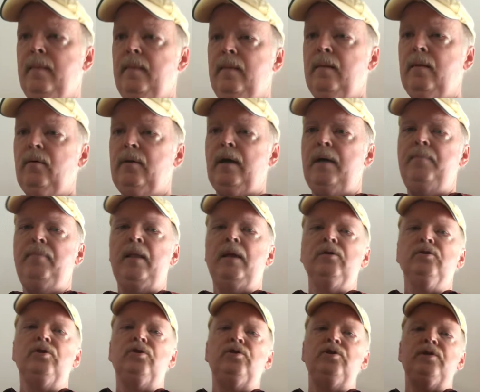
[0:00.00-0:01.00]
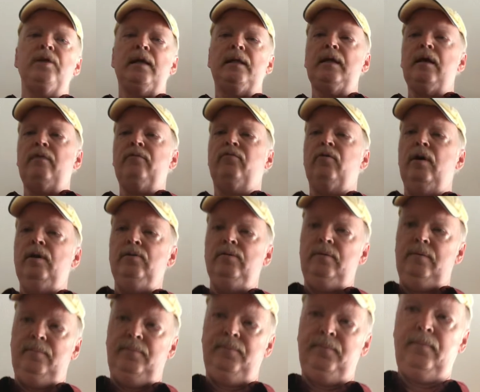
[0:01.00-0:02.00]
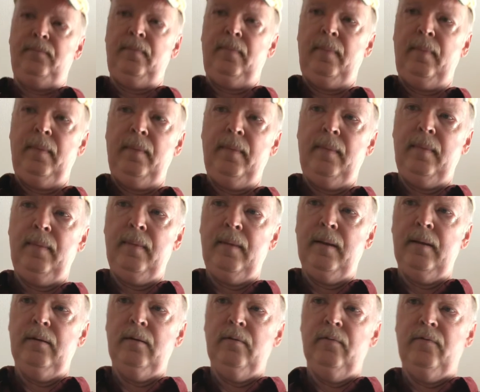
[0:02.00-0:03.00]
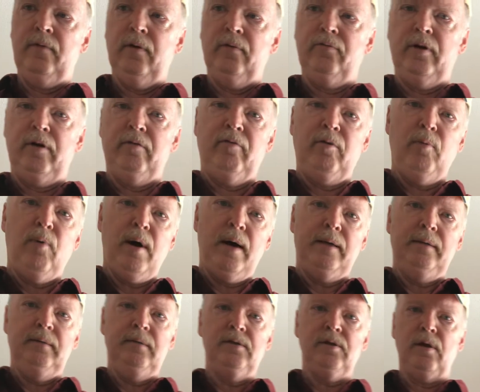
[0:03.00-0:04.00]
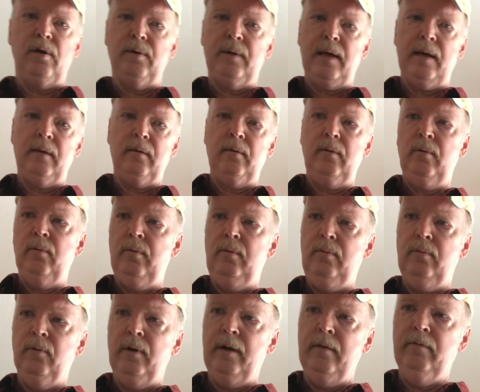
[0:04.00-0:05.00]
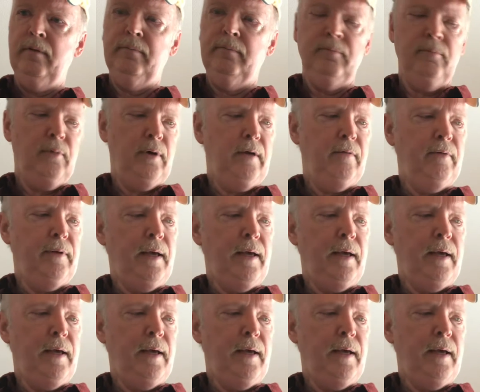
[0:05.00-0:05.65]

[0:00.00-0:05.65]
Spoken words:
Okay, so let's just get that phrase. Feel free to rewind, slow down, whatever you